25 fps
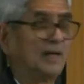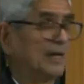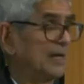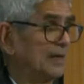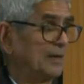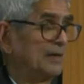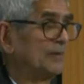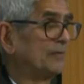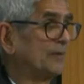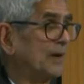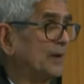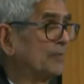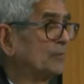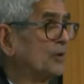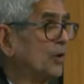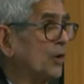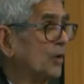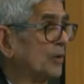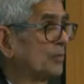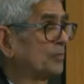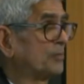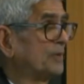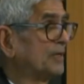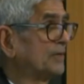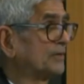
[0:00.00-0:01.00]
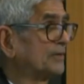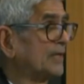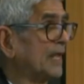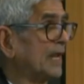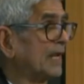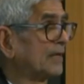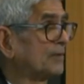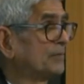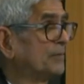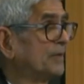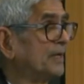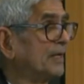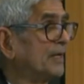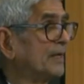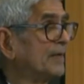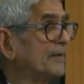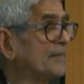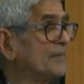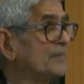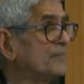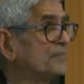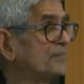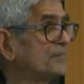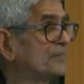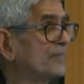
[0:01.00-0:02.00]
if I'm wrong, please correct me.
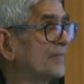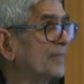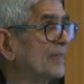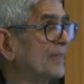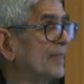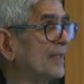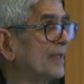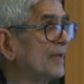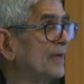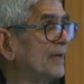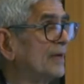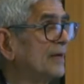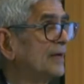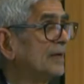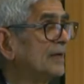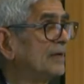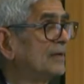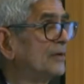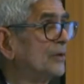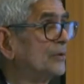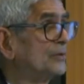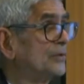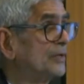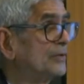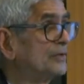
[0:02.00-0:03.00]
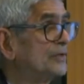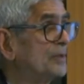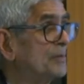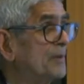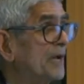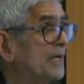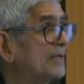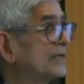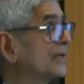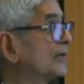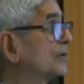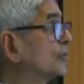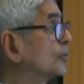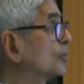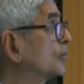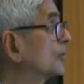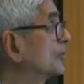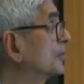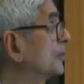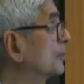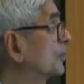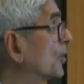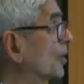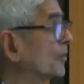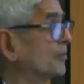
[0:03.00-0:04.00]
But this is the magnitude of
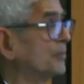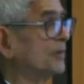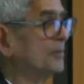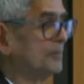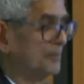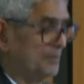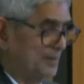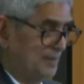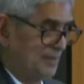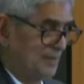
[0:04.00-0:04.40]
the problem.